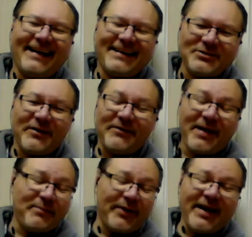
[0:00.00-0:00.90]
So if
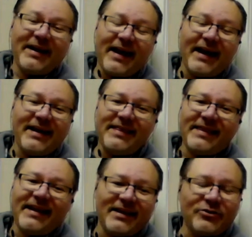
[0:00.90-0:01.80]
they bring
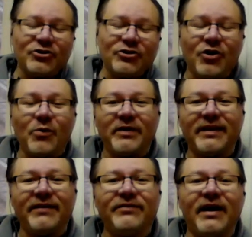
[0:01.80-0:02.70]
anything in to show what
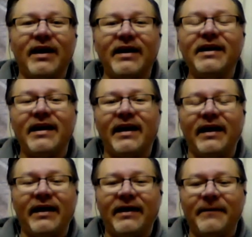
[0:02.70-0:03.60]
they've done,
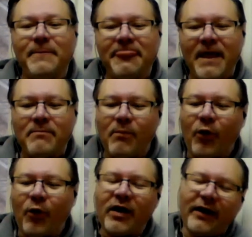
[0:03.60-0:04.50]
and
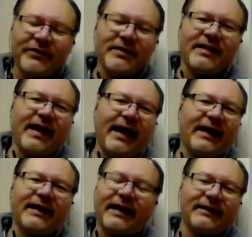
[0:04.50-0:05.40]
more often than
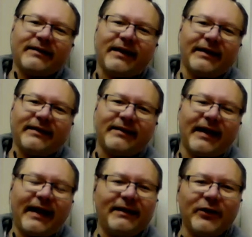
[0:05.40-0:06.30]
not,
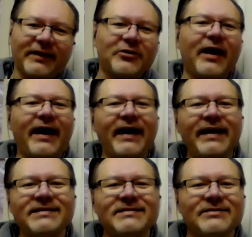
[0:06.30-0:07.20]
I look at their
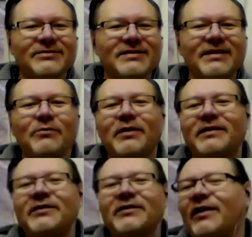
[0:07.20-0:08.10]
eyes to see what
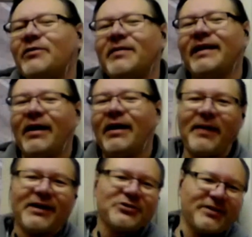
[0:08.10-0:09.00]
they're telling me and how
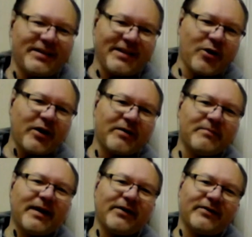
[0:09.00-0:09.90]
passionate they are
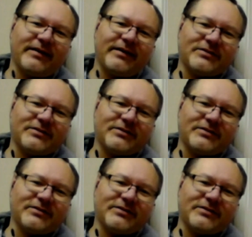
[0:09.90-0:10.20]
about it.